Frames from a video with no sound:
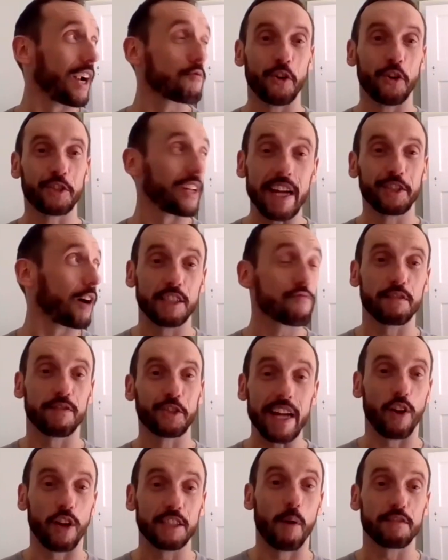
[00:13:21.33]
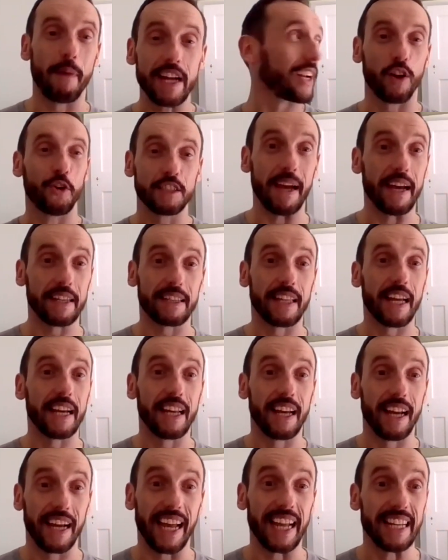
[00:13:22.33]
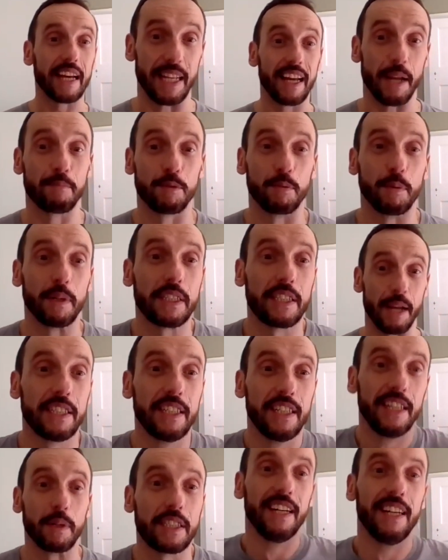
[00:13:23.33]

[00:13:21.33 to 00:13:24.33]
outrageous volley on my birthday against Ipswich.